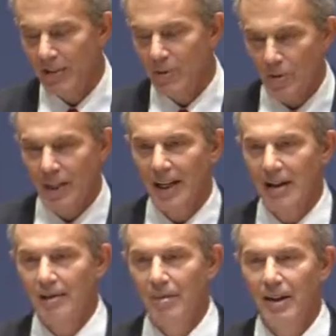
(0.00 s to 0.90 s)
door to get
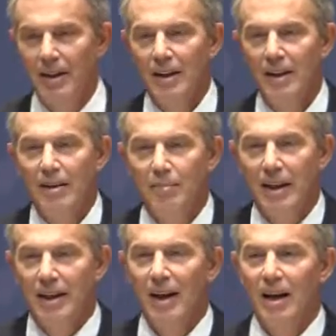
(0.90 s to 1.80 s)
into
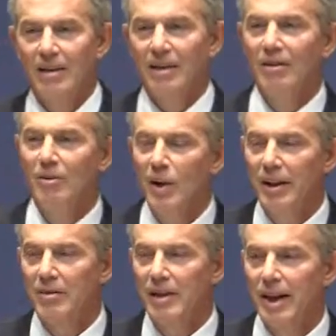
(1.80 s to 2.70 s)
my car to go to
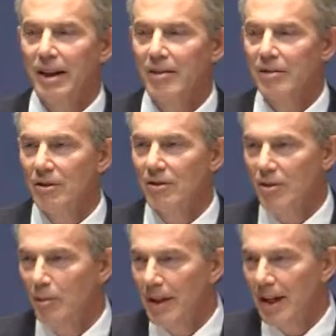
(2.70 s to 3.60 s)
work, there was a guy who
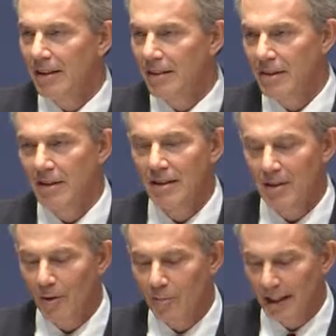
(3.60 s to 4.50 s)
saw me there and
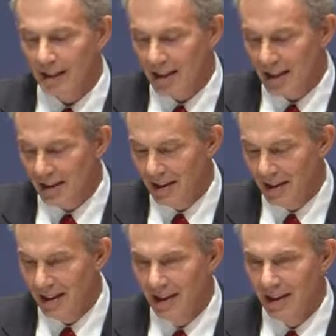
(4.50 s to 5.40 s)
stopped me and said,
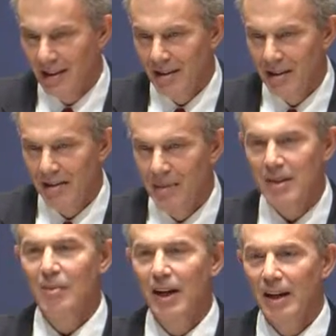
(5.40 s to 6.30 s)

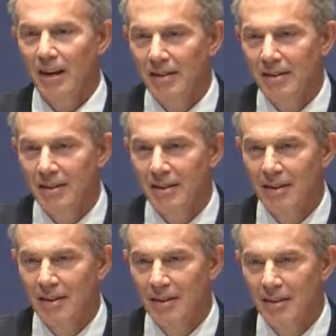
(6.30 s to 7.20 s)
"Mr. Blair,
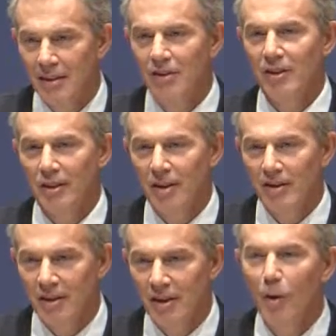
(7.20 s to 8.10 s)
you should know this.
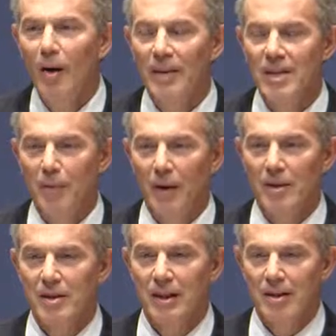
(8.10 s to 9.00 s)
Who are these
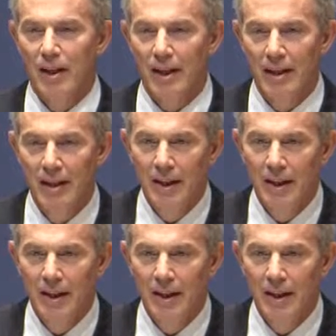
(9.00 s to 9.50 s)
brothers anyway?"